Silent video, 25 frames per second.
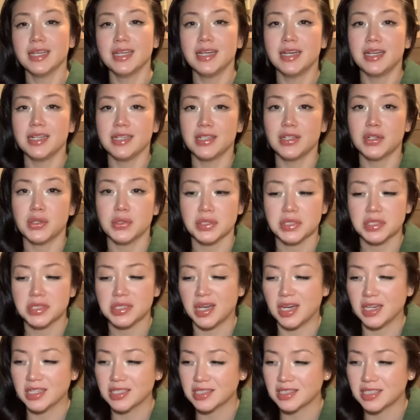a little
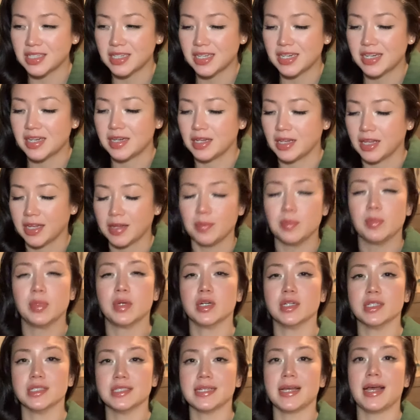exhausted and like
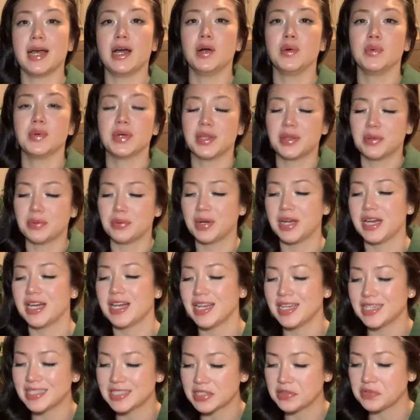burnt out with
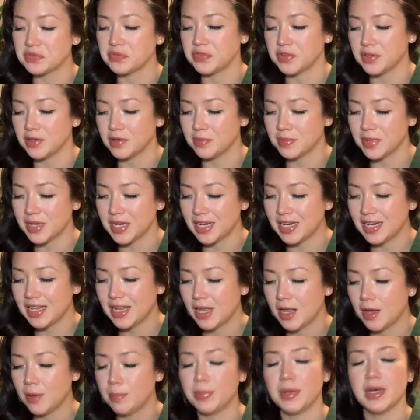readings and filming,
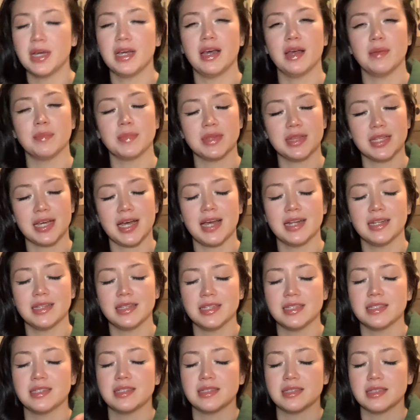but I'm glad
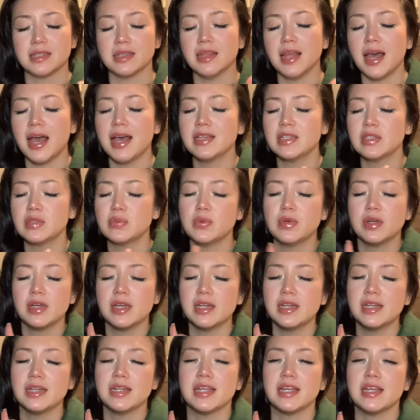this is the last
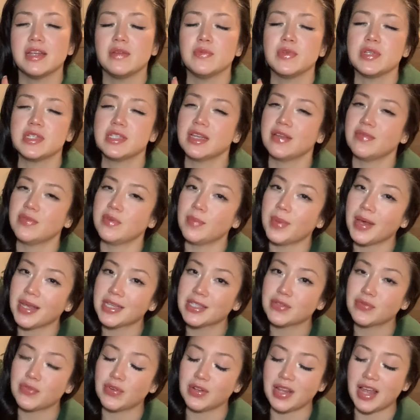one and we save the
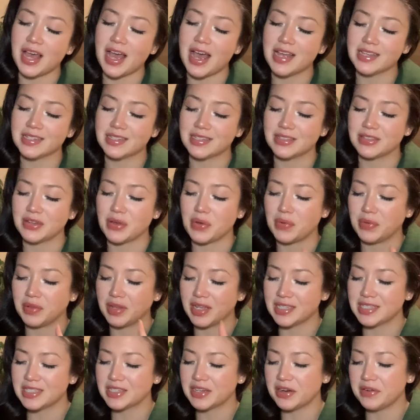best for last. So
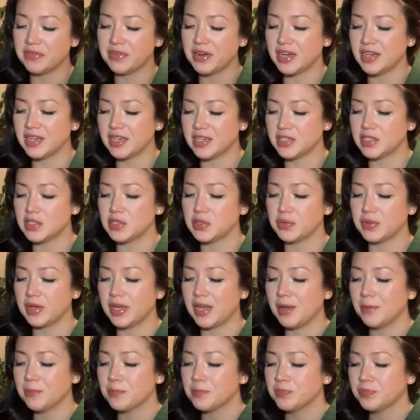let's get right into
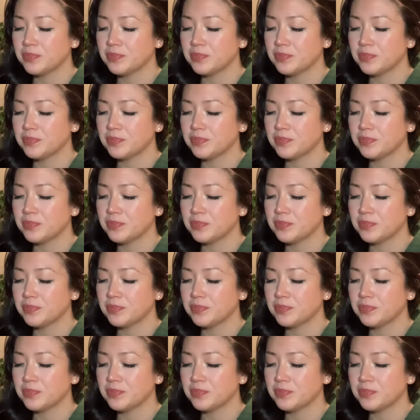it.